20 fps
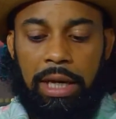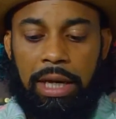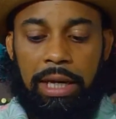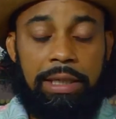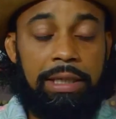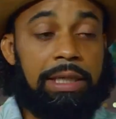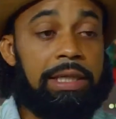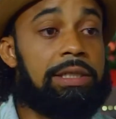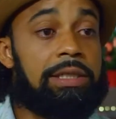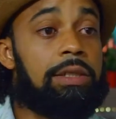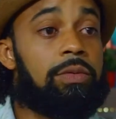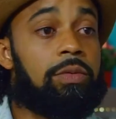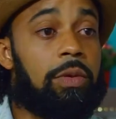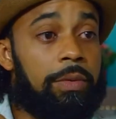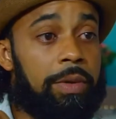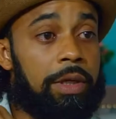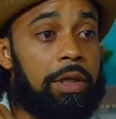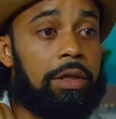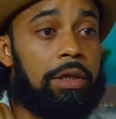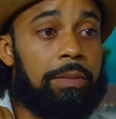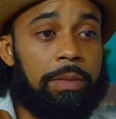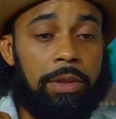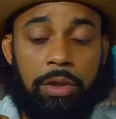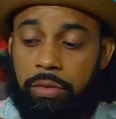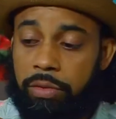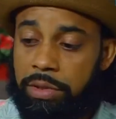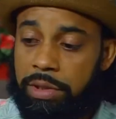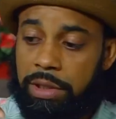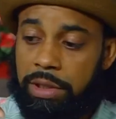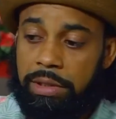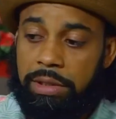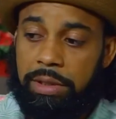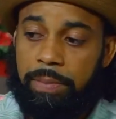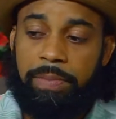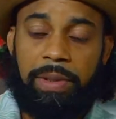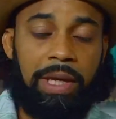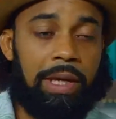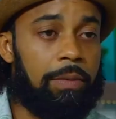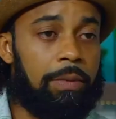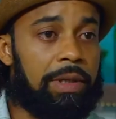And this is what we're going to be using to
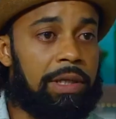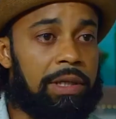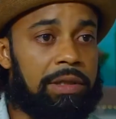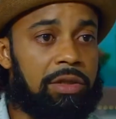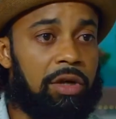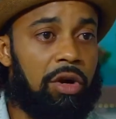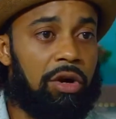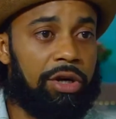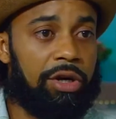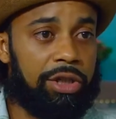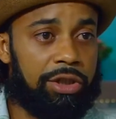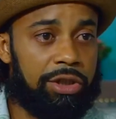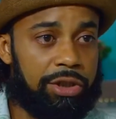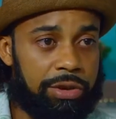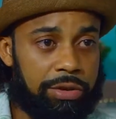pair with this orange.